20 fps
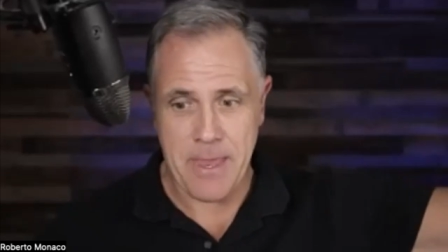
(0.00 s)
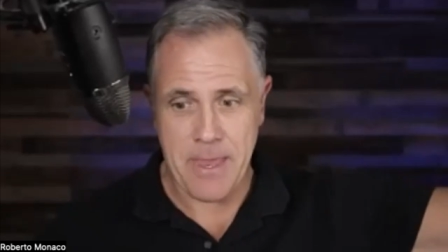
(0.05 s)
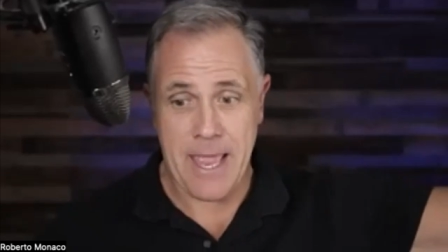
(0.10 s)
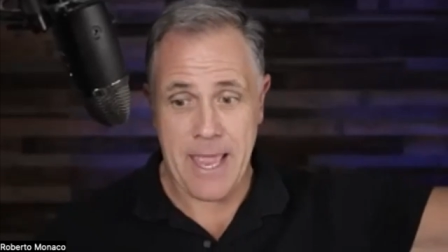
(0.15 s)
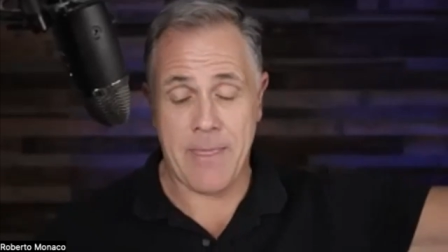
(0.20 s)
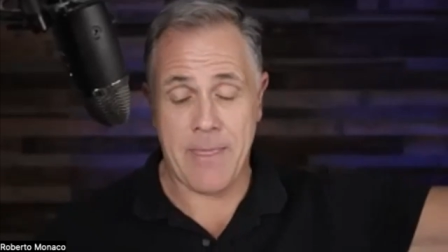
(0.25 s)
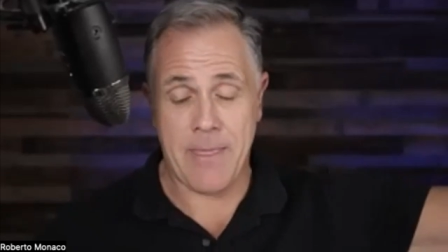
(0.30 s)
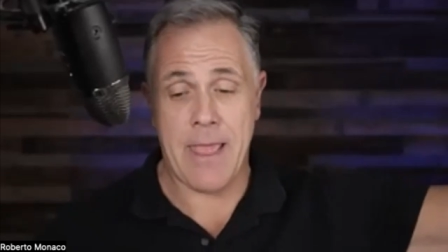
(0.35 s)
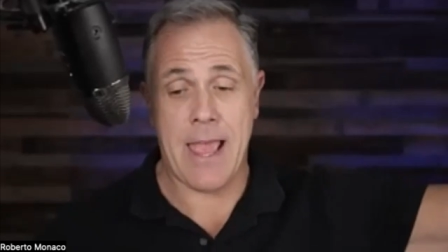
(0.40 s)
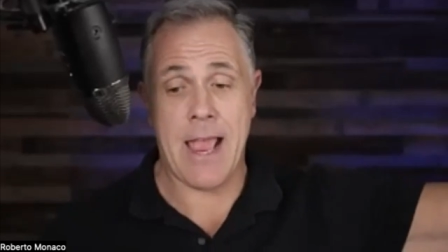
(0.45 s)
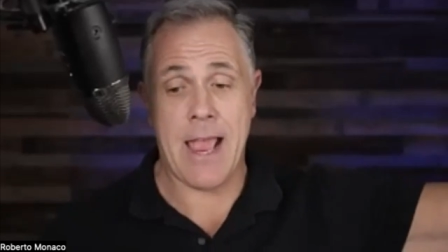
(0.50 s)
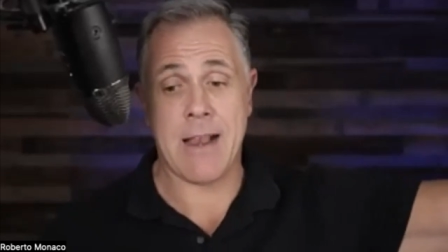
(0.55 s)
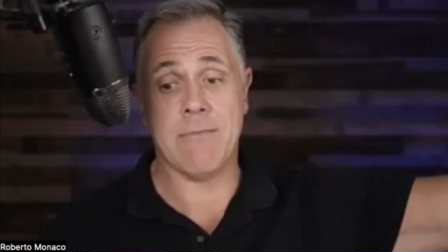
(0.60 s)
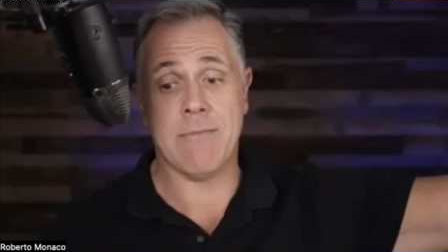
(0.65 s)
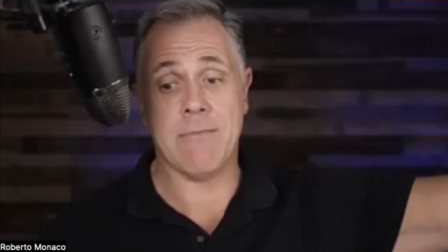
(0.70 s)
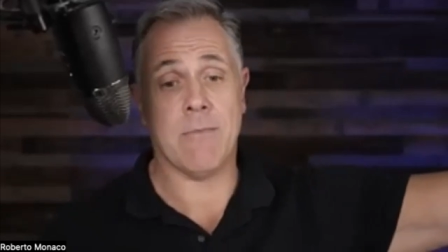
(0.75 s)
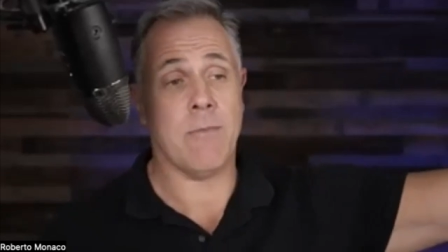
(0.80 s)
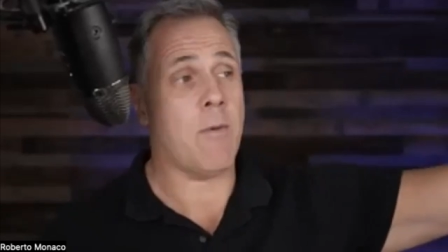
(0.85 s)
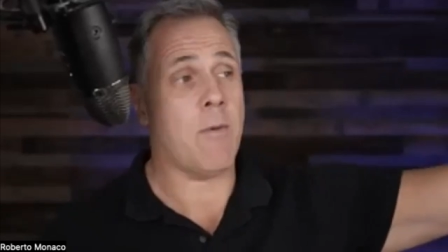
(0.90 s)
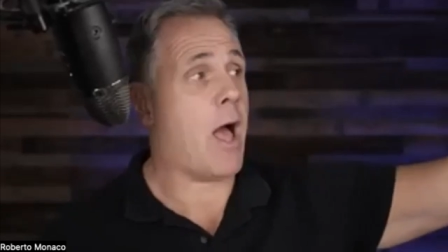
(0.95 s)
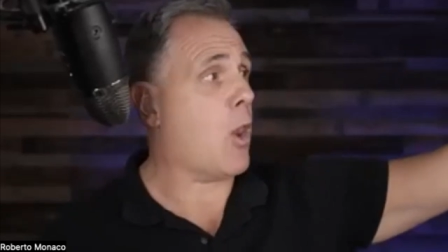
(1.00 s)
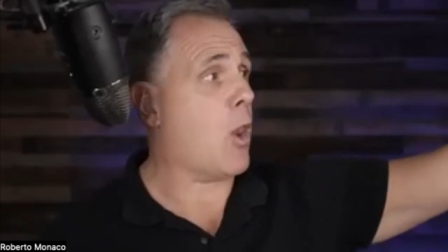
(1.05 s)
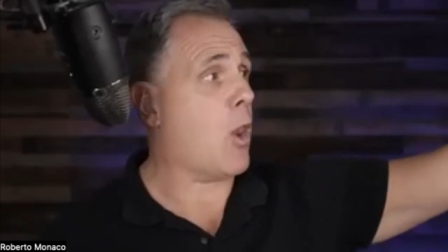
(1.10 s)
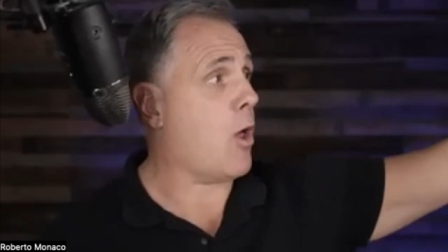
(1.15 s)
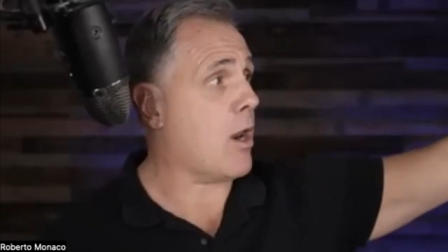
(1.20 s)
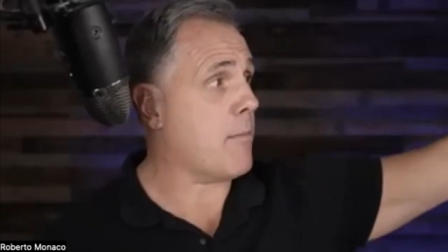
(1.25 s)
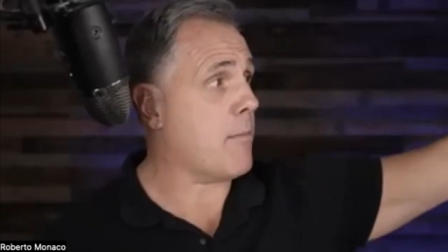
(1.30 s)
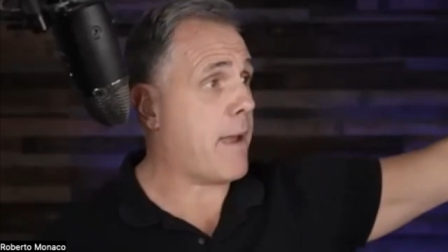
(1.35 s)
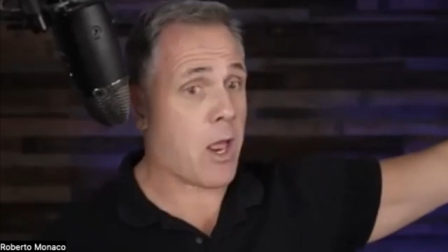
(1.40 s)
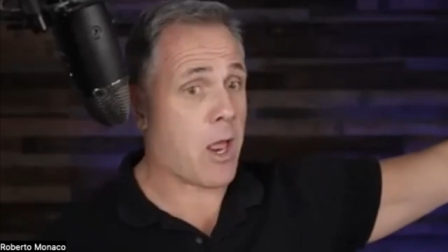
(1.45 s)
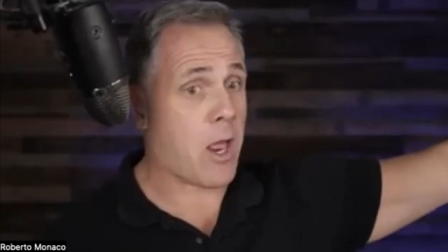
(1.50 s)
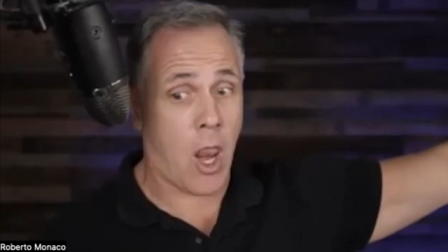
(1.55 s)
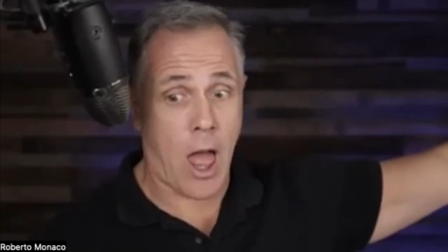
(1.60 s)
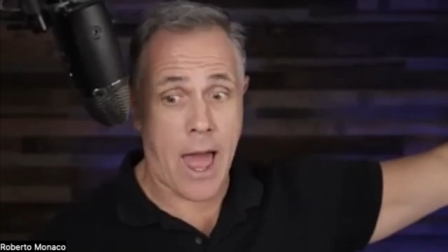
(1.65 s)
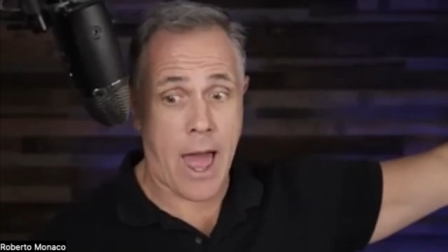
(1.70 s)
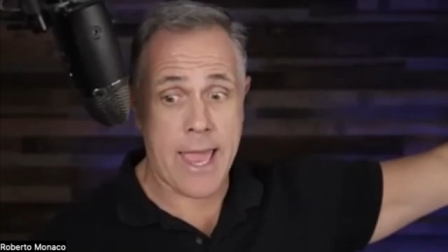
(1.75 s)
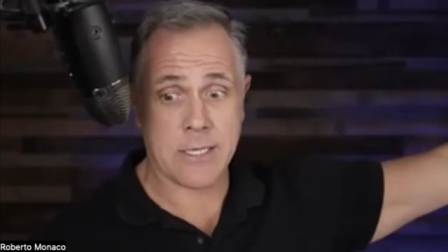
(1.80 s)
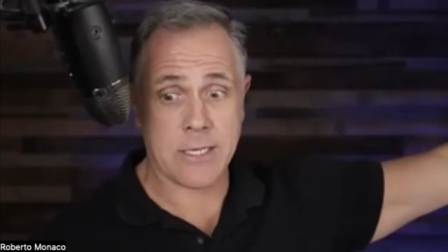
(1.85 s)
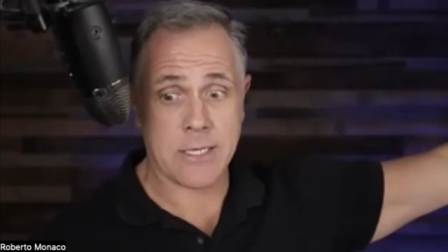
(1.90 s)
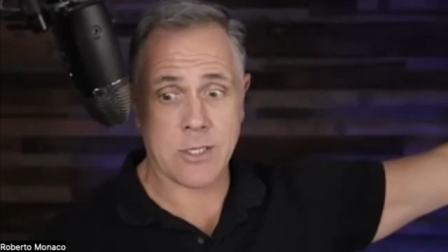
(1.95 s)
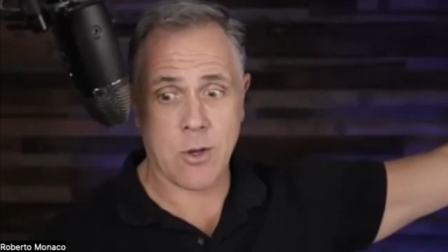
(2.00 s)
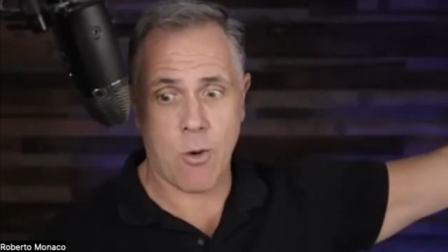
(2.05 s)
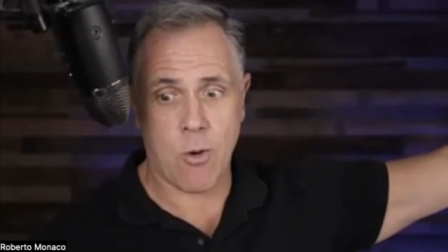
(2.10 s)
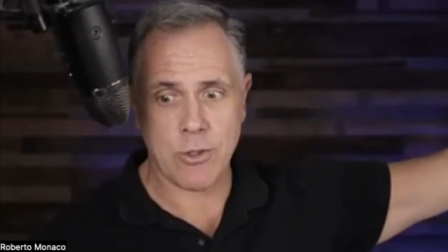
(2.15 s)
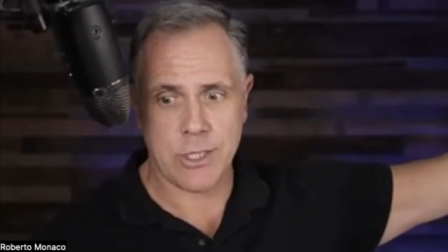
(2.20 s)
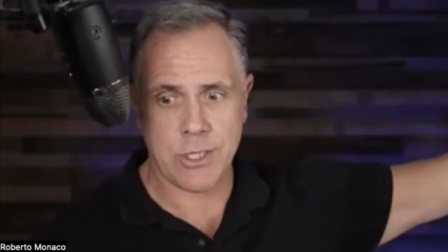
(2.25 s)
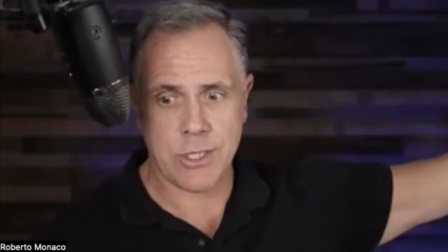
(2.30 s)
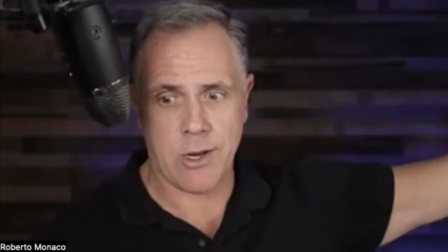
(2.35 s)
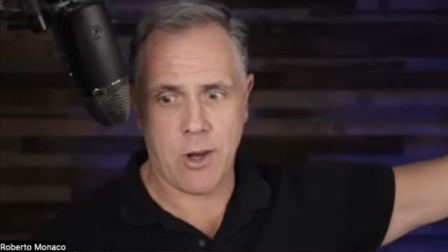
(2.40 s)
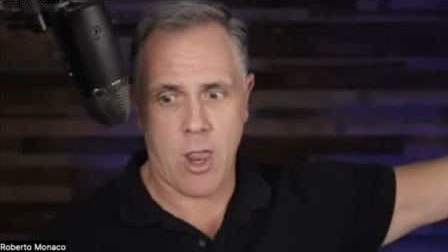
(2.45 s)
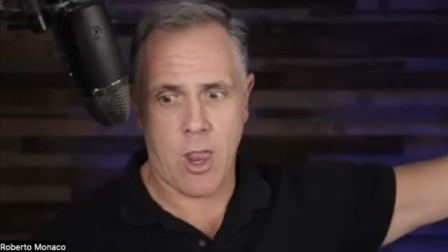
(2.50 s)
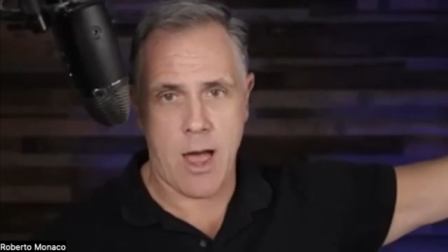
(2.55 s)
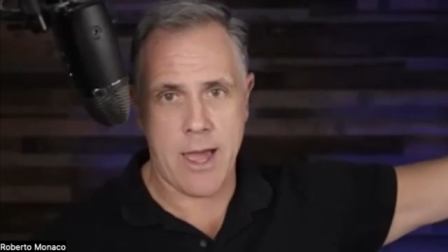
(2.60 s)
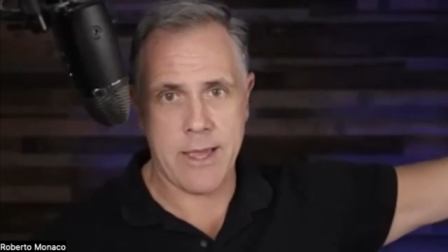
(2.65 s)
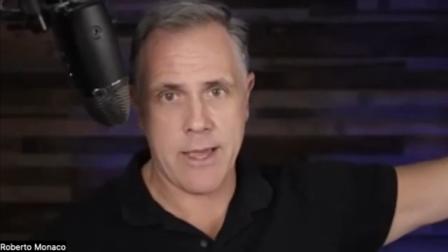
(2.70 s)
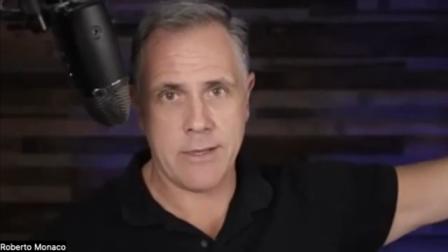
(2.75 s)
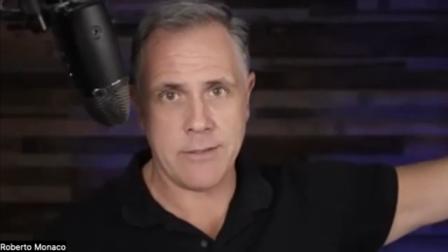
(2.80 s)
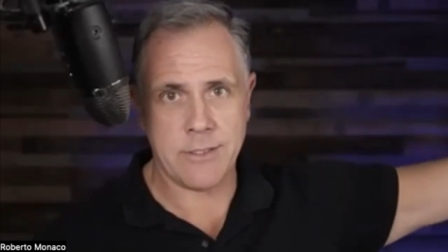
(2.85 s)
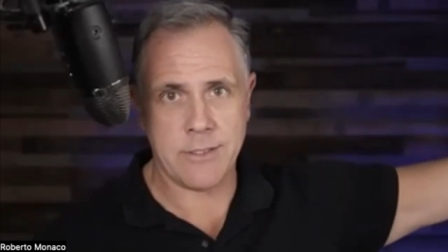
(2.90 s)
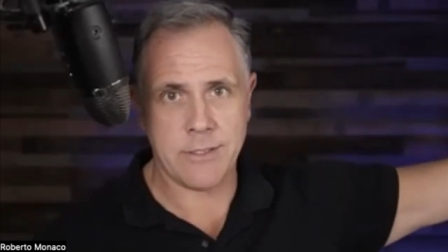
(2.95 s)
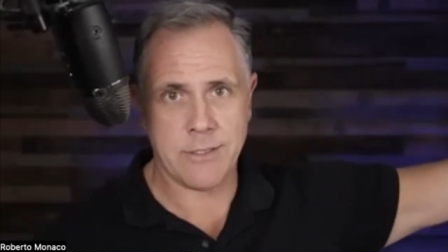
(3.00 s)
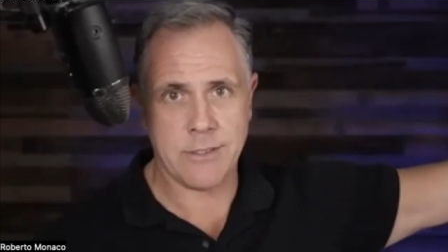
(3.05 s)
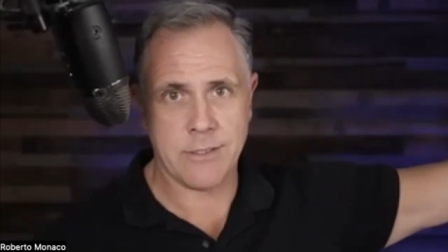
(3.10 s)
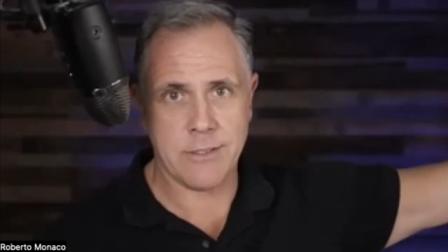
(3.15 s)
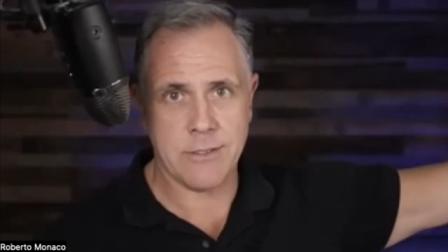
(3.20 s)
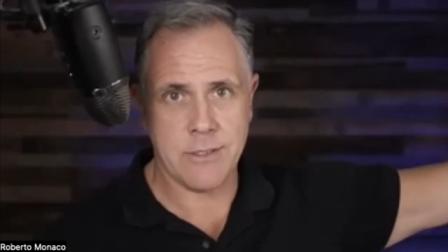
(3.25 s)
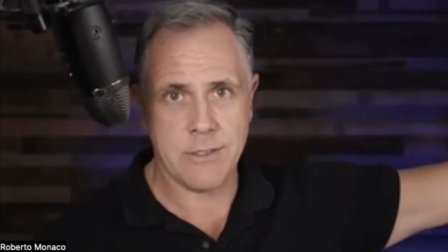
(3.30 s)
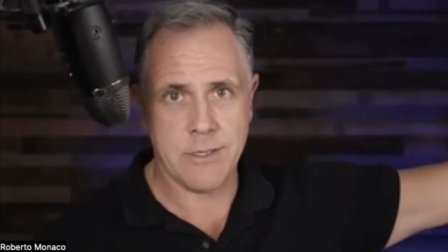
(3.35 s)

and then a lot of my clients, coaching clients,